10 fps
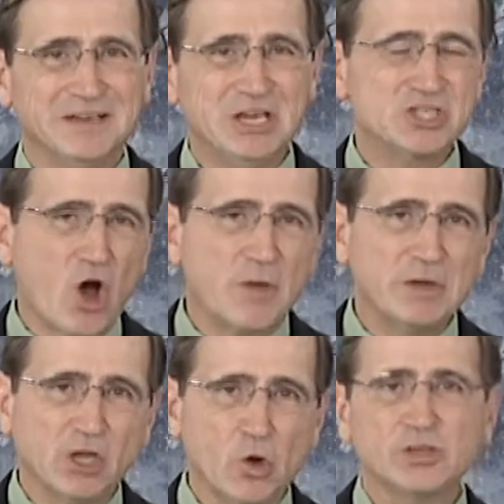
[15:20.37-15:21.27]
He's taught
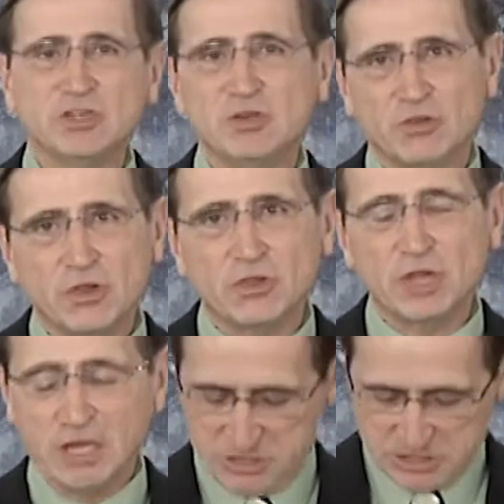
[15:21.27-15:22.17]
me loyalty through the
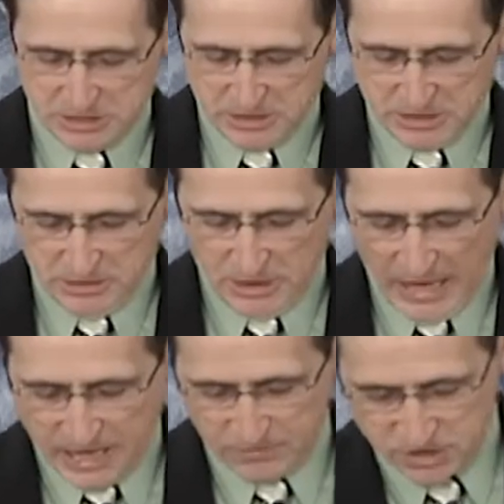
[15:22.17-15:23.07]
things that
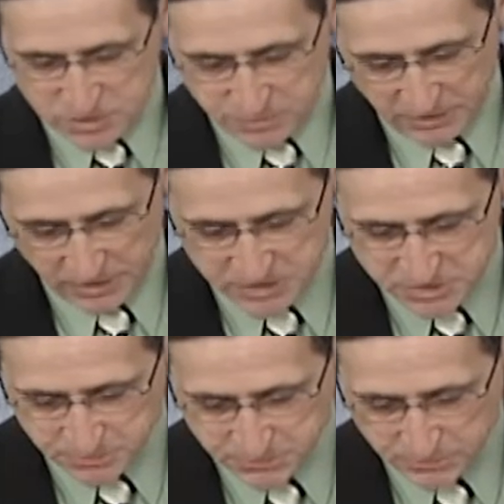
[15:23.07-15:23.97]
I have experienced.